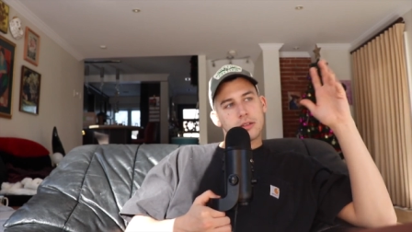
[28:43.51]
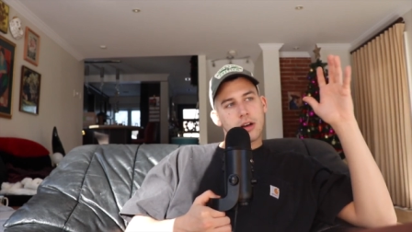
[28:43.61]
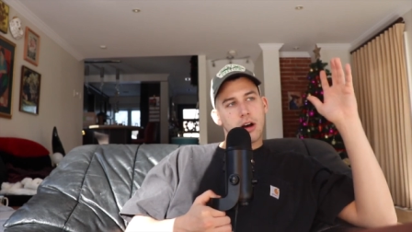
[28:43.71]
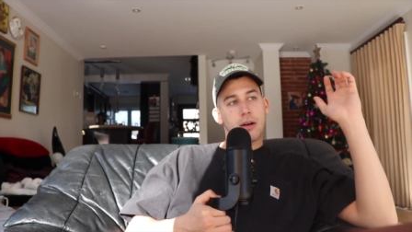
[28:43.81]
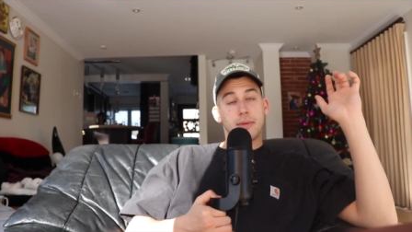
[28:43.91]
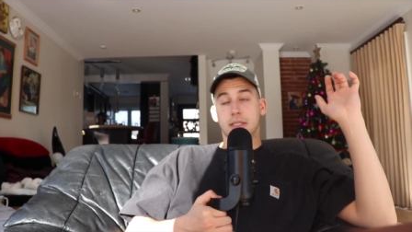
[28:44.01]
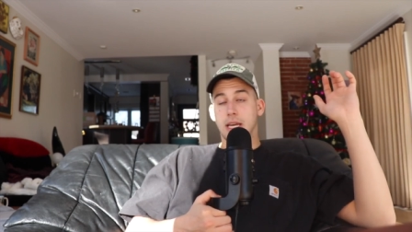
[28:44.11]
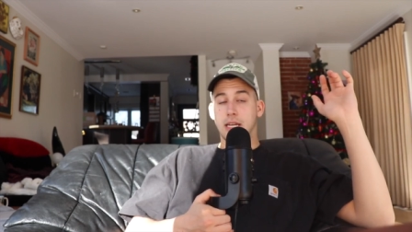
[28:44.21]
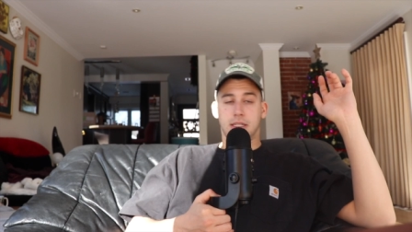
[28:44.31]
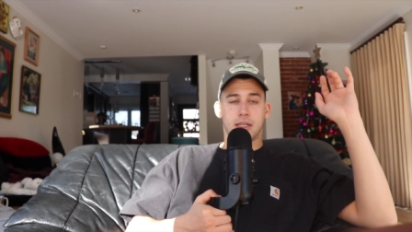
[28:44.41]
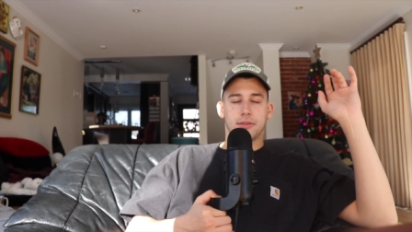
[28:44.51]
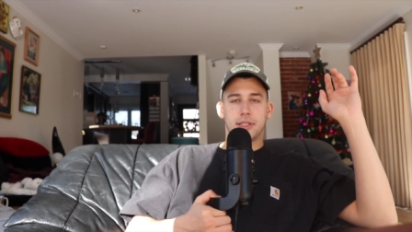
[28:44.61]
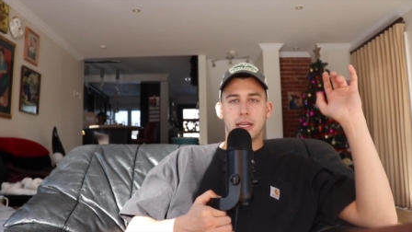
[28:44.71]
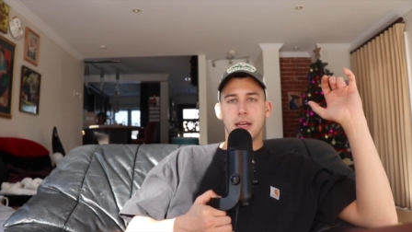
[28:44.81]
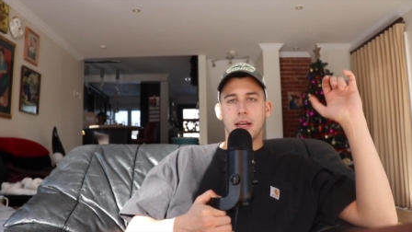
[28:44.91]
Tom is getting
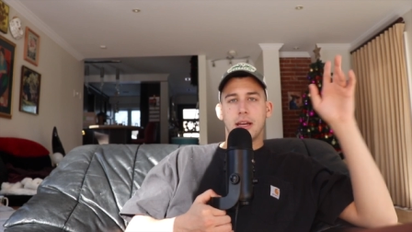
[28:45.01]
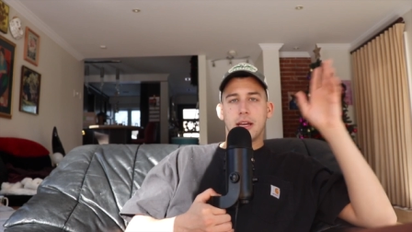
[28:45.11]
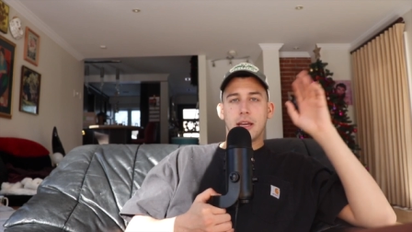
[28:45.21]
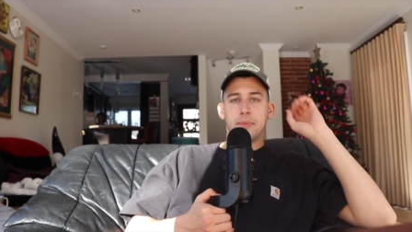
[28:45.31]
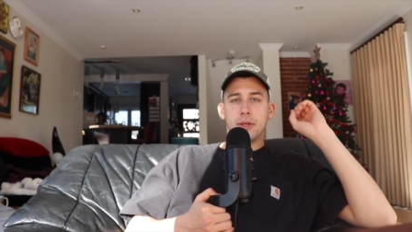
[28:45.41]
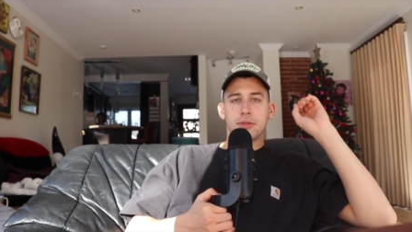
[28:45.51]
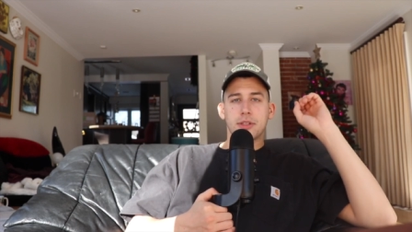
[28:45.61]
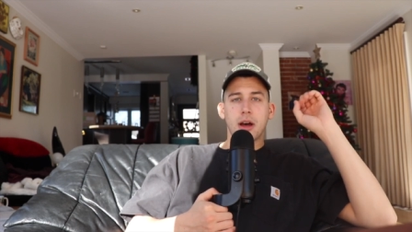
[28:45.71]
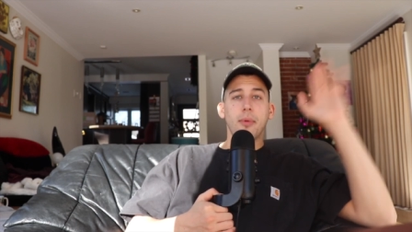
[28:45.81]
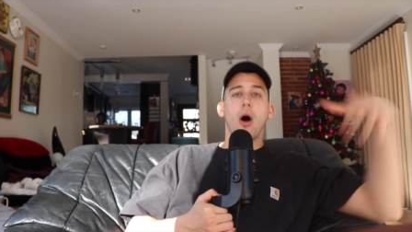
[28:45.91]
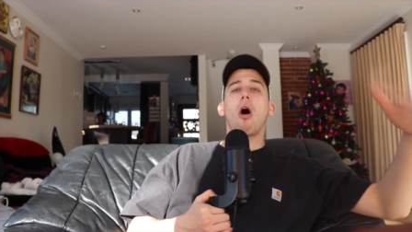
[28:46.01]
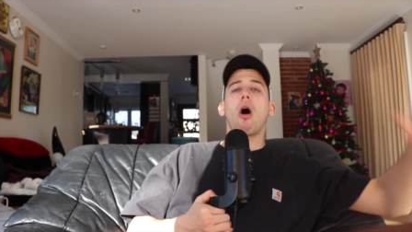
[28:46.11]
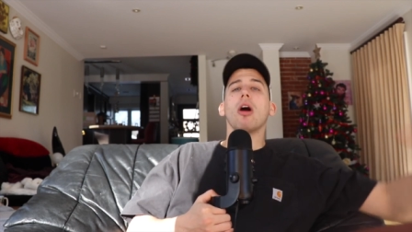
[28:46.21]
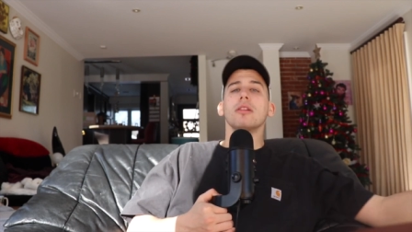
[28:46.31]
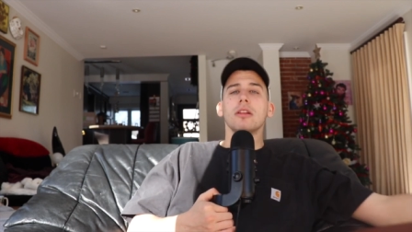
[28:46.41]
tilty. He pukes up
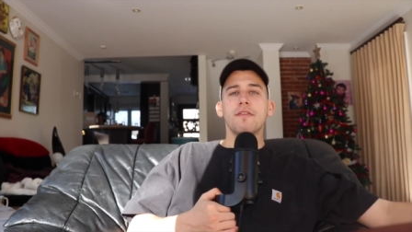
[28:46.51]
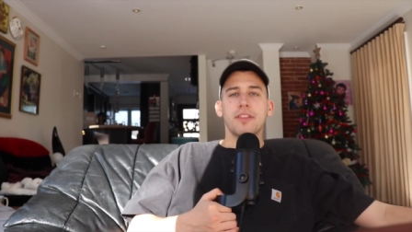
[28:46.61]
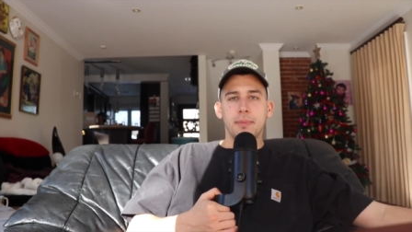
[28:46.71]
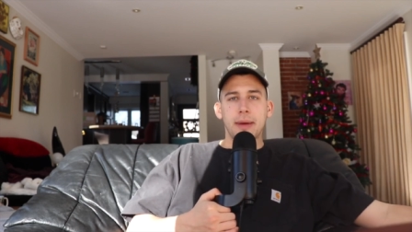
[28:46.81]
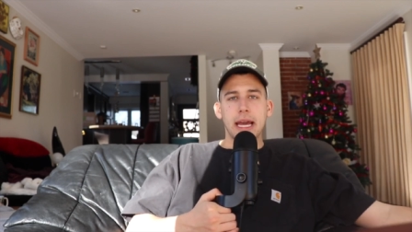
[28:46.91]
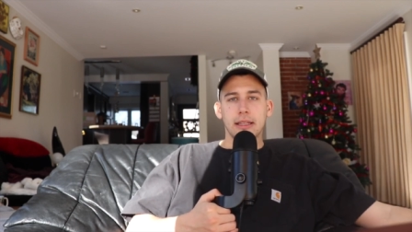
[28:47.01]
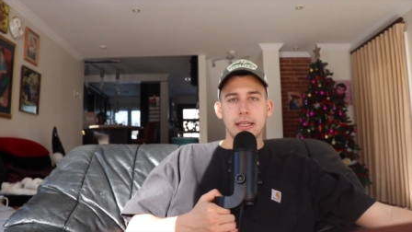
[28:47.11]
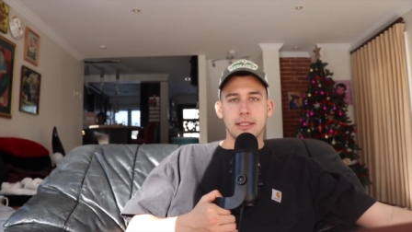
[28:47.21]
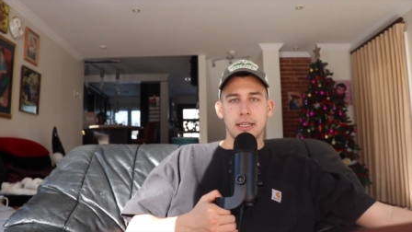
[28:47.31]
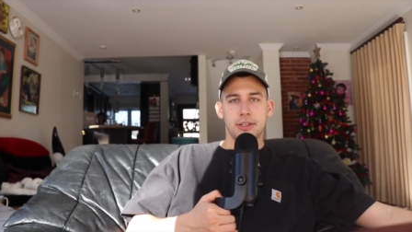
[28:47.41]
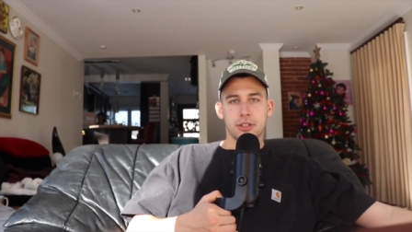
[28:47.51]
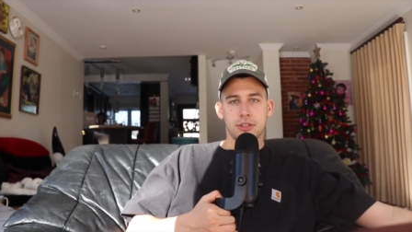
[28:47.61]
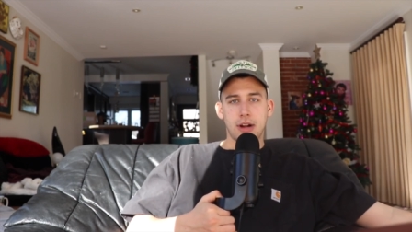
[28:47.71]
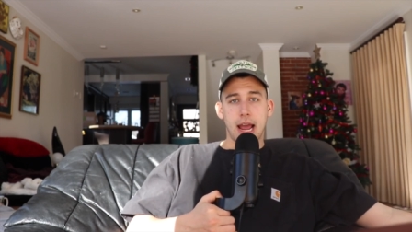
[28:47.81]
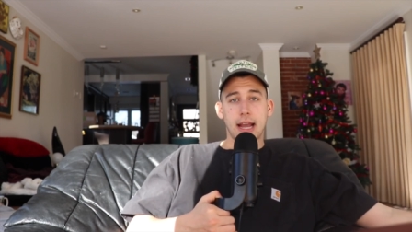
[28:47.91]
all of the Baileys he just
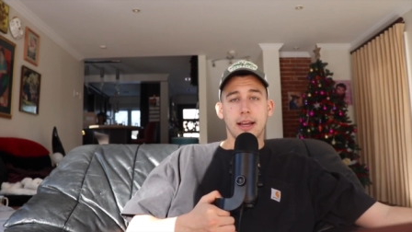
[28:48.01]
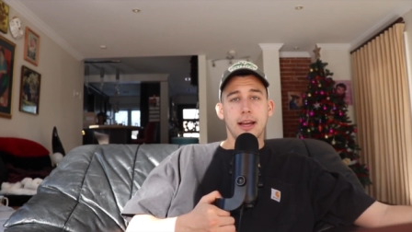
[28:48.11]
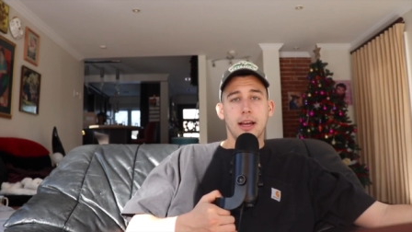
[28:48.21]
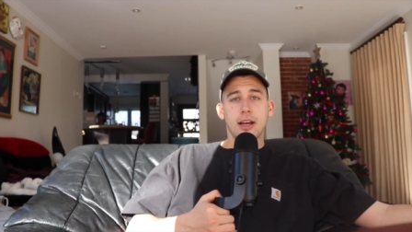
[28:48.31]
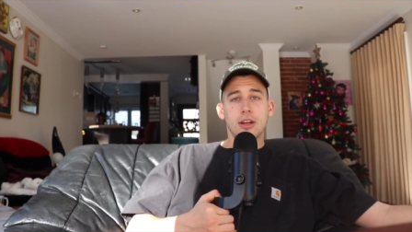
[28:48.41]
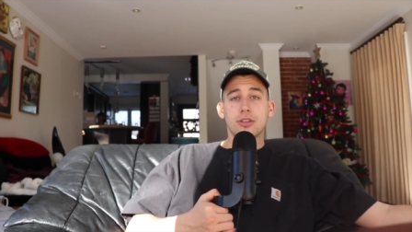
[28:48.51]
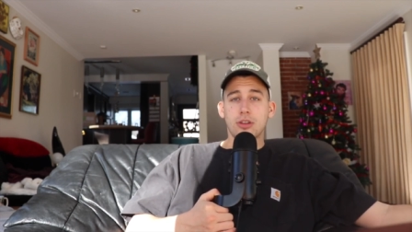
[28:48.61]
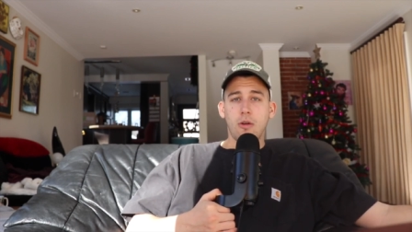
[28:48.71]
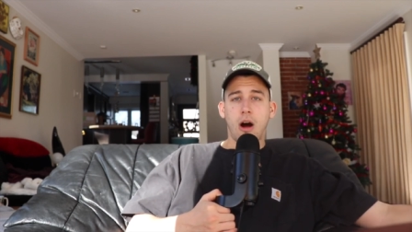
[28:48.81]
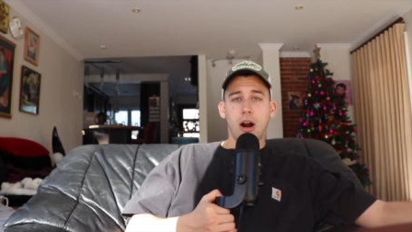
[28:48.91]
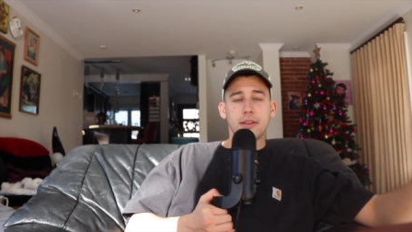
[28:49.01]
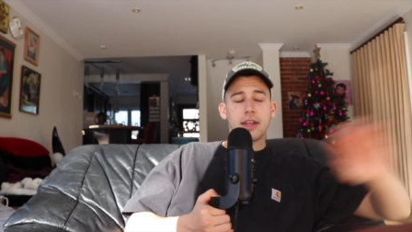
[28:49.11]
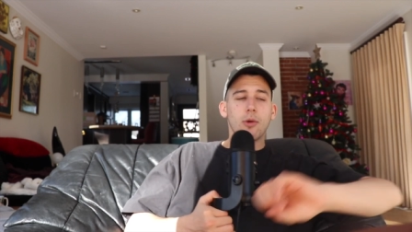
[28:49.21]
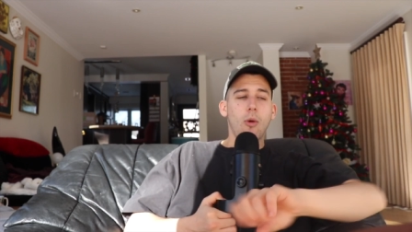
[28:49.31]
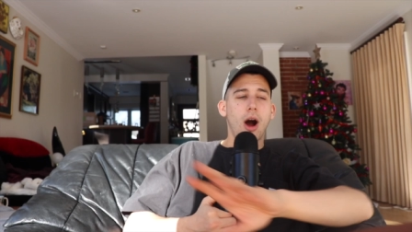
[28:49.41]
drank so hard
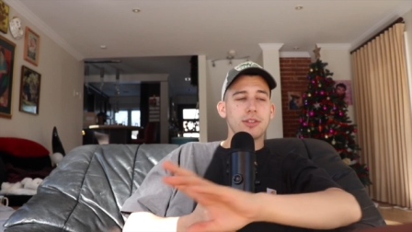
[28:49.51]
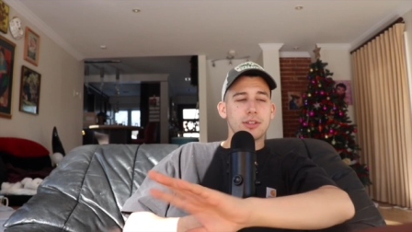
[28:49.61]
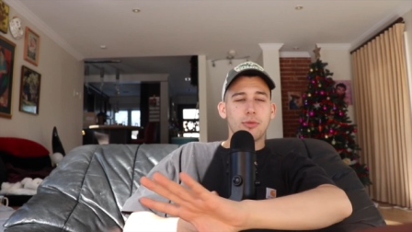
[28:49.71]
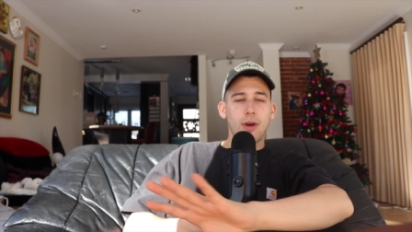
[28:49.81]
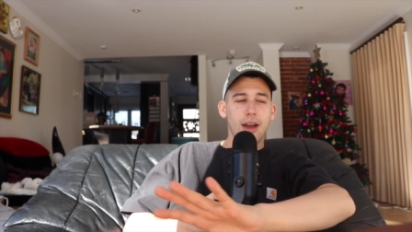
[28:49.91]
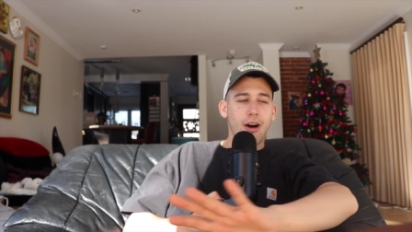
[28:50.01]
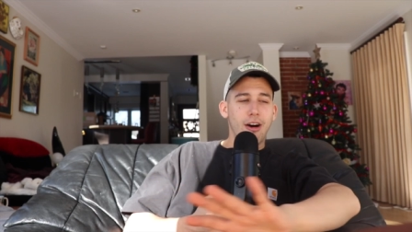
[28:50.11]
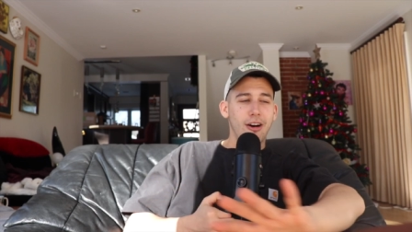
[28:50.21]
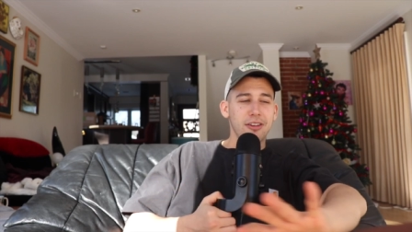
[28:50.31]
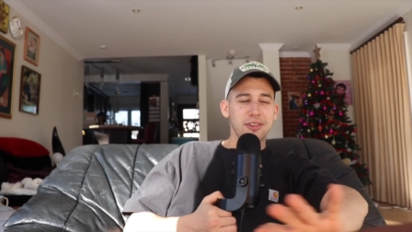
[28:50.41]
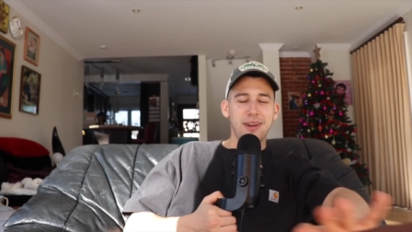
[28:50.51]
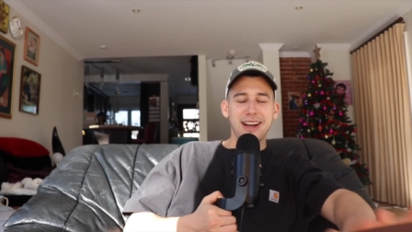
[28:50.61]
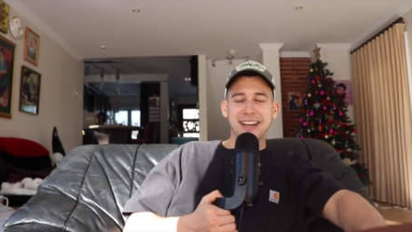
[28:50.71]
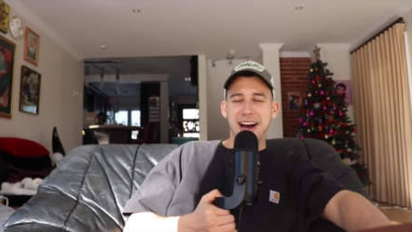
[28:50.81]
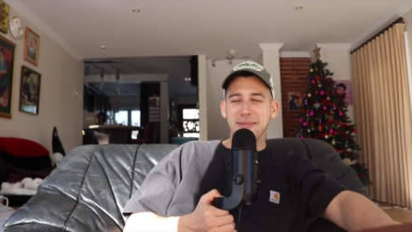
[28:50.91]
that it washes away all the
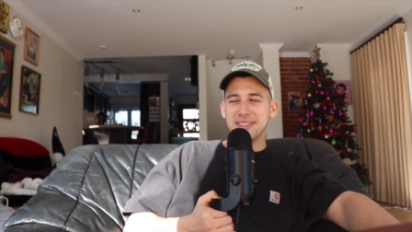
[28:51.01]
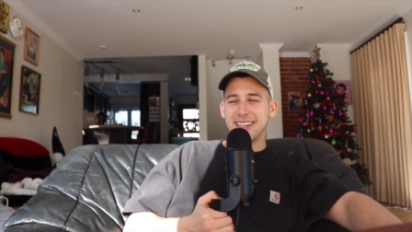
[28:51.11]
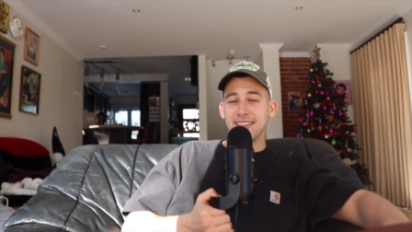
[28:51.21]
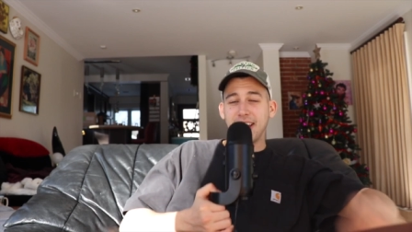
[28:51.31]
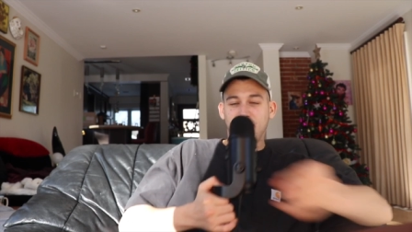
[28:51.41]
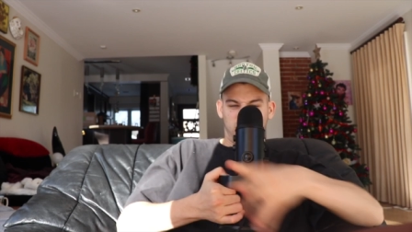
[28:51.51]
red cups. It like,